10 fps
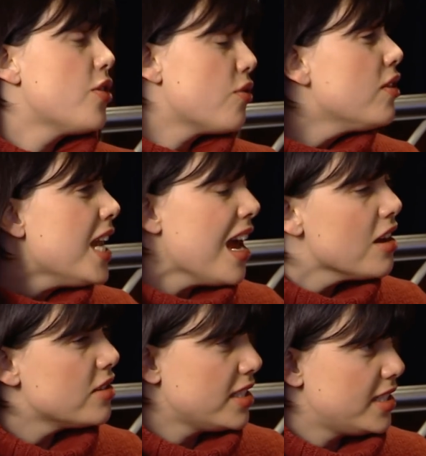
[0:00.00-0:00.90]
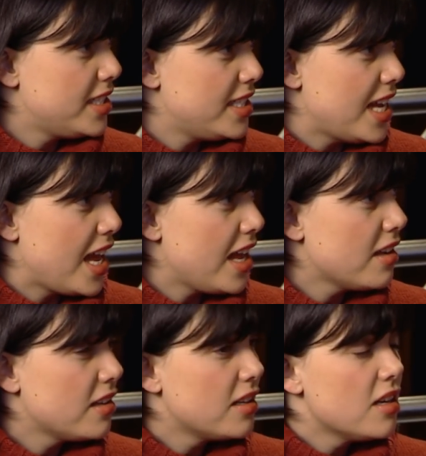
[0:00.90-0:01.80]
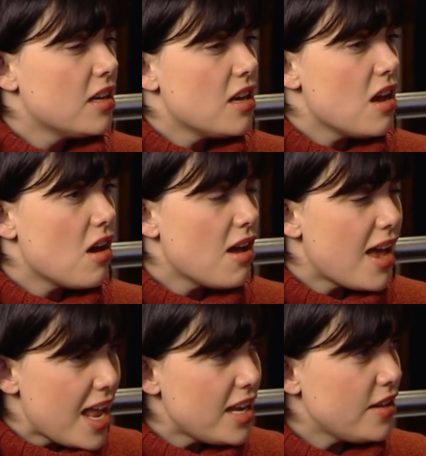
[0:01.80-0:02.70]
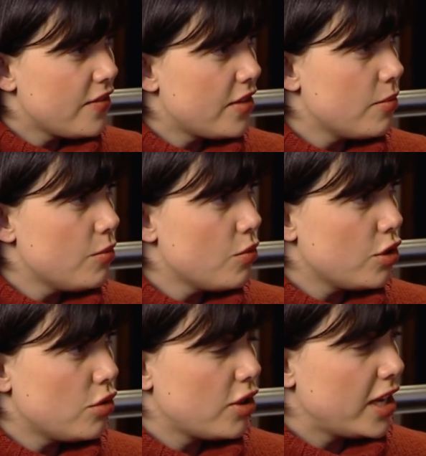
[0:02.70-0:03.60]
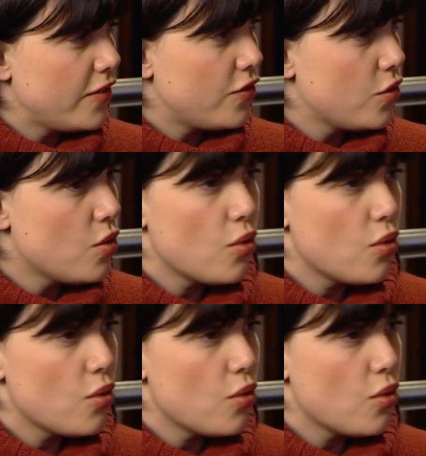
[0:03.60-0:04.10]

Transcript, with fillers: three houses today. Are any of them what you're looking for,